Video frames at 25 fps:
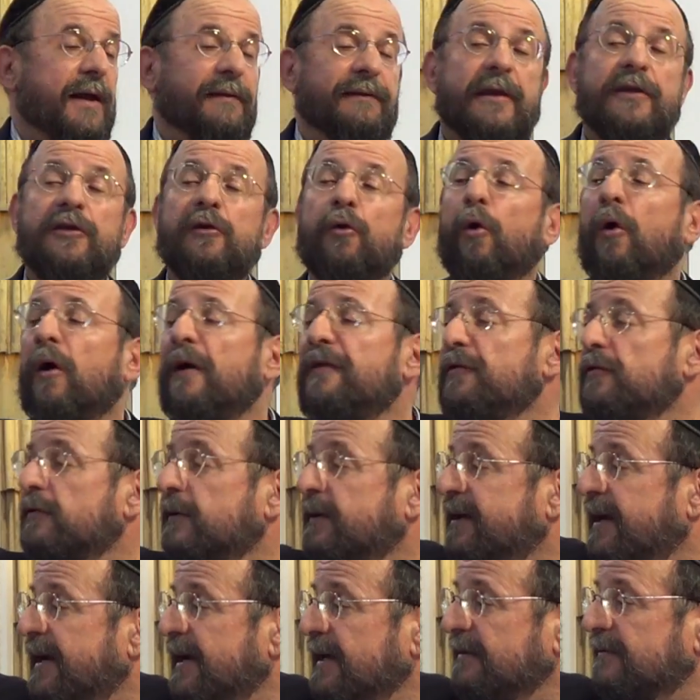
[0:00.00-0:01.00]
The
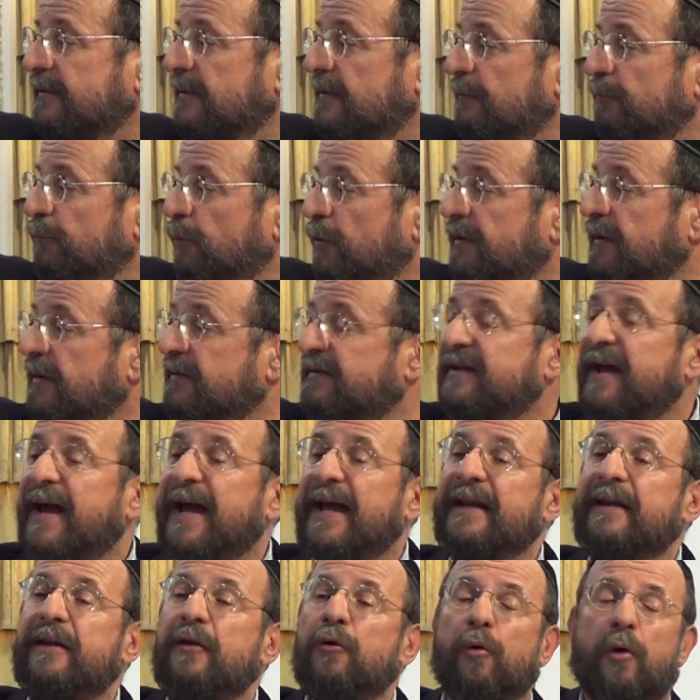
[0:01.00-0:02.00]
northern kingdom were the
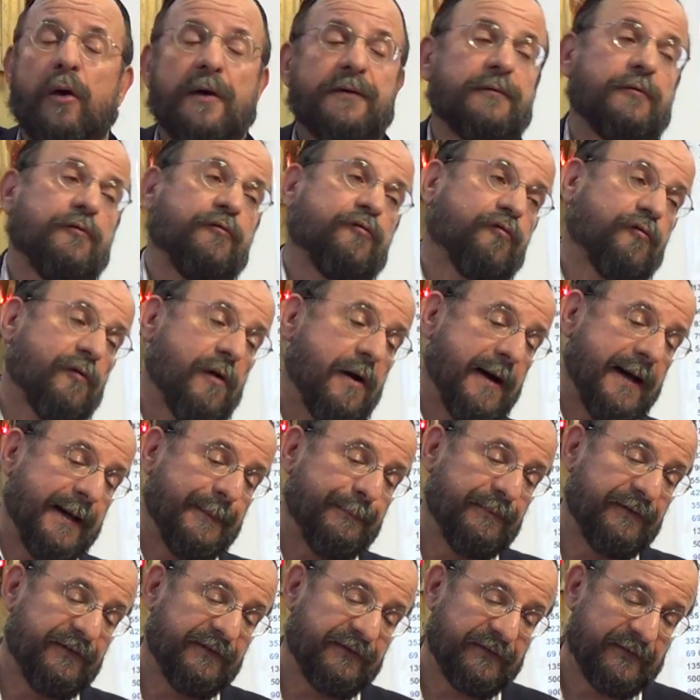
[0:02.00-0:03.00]
ten northern
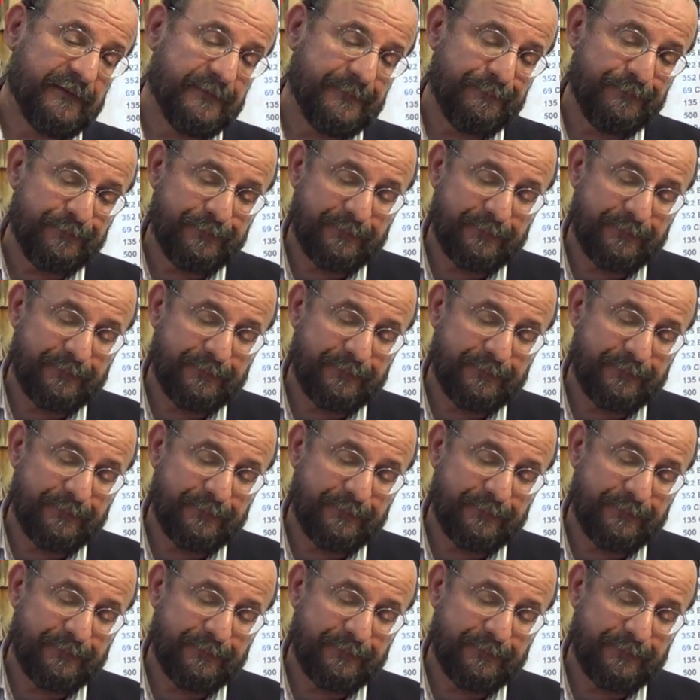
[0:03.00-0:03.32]
tribes